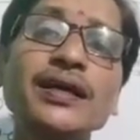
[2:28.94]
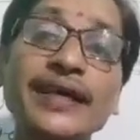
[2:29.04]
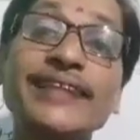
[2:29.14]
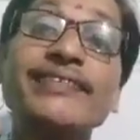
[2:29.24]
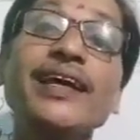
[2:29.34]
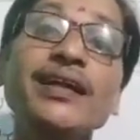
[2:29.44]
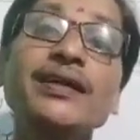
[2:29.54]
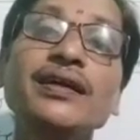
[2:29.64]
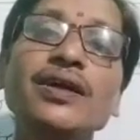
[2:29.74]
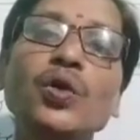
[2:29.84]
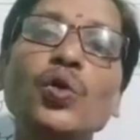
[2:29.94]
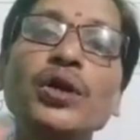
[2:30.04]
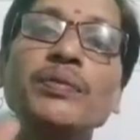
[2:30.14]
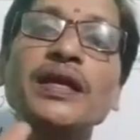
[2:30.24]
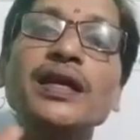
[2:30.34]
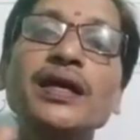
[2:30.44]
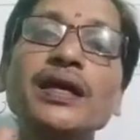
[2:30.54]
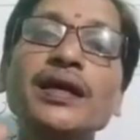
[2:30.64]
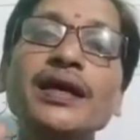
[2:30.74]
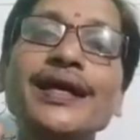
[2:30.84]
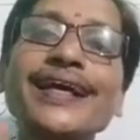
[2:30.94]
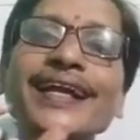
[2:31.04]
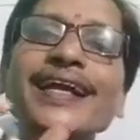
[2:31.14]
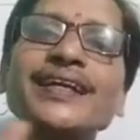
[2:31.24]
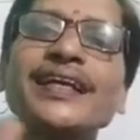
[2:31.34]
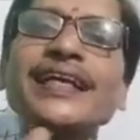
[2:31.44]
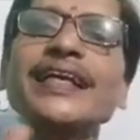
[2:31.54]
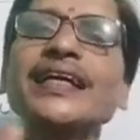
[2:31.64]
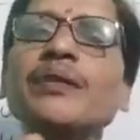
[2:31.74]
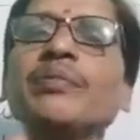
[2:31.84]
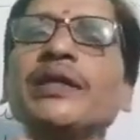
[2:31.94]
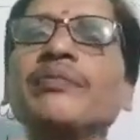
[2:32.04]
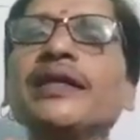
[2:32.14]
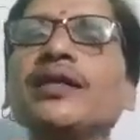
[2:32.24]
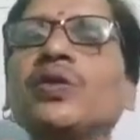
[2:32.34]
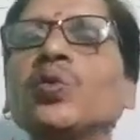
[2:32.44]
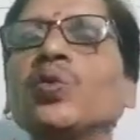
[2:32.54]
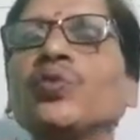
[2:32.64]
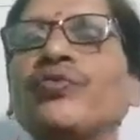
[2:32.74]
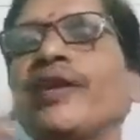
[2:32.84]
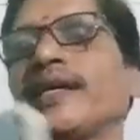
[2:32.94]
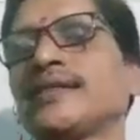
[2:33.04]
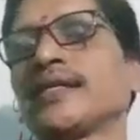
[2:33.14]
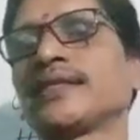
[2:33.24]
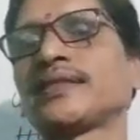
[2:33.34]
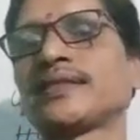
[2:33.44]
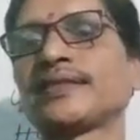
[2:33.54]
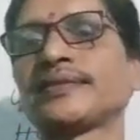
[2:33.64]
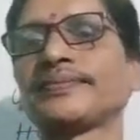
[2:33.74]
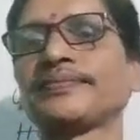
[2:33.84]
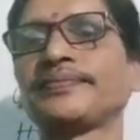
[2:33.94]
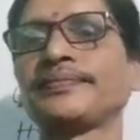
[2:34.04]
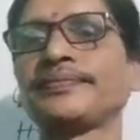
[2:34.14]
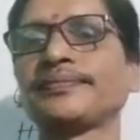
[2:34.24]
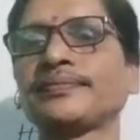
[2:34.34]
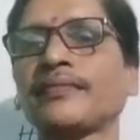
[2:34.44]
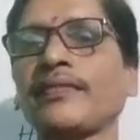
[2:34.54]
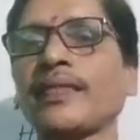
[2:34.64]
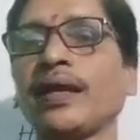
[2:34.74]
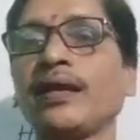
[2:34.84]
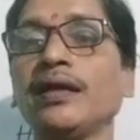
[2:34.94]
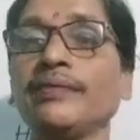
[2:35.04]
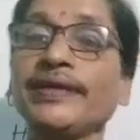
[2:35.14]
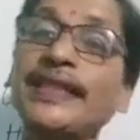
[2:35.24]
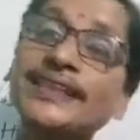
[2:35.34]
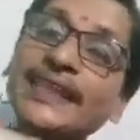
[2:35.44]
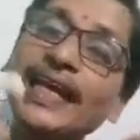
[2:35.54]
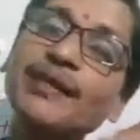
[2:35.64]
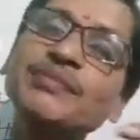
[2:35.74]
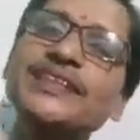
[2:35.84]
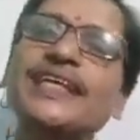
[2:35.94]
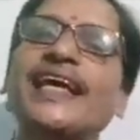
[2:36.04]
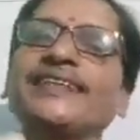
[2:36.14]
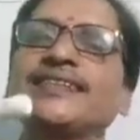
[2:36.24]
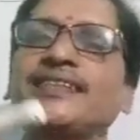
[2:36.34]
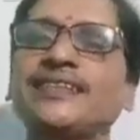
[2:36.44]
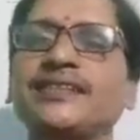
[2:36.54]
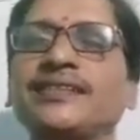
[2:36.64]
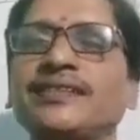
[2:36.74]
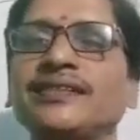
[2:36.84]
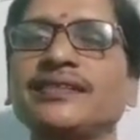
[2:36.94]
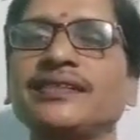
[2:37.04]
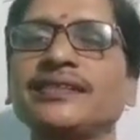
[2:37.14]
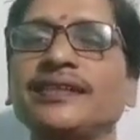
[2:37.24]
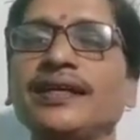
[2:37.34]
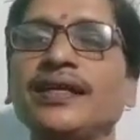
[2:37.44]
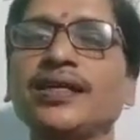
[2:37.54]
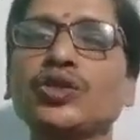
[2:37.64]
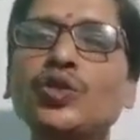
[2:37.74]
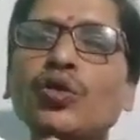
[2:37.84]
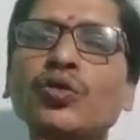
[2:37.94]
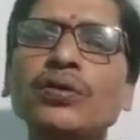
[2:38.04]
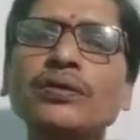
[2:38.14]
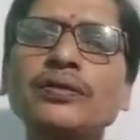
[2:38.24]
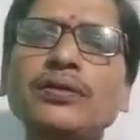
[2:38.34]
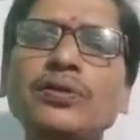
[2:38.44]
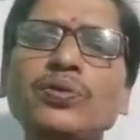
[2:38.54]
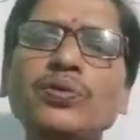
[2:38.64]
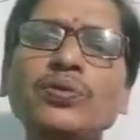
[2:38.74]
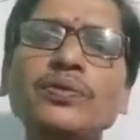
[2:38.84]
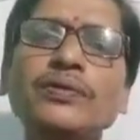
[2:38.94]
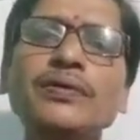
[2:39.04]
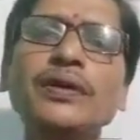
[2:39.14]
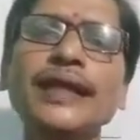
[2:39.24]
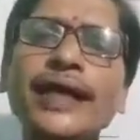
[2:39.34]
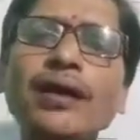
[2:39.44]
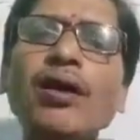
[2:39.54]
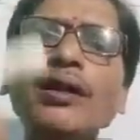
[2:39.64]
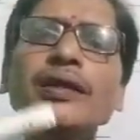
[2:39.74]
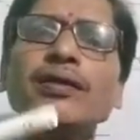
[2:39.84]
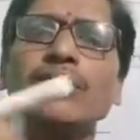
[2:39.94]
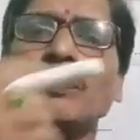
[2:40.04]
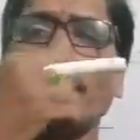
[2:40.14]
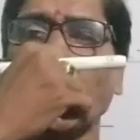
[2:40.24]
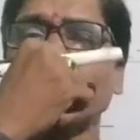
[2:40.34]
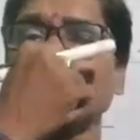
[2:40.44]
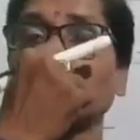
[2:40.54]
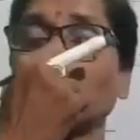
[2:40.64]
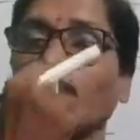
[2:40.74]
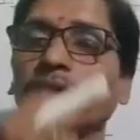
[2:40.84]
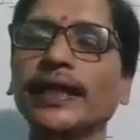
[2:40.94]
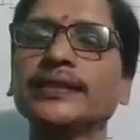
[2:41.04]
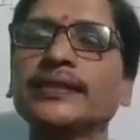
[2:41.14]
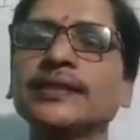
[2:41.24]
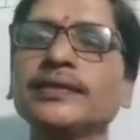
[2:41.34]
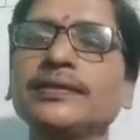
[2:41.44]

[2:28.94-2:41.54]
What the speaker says: rather we will create link between two phrases with the same sense. So, to recall your past knowledge,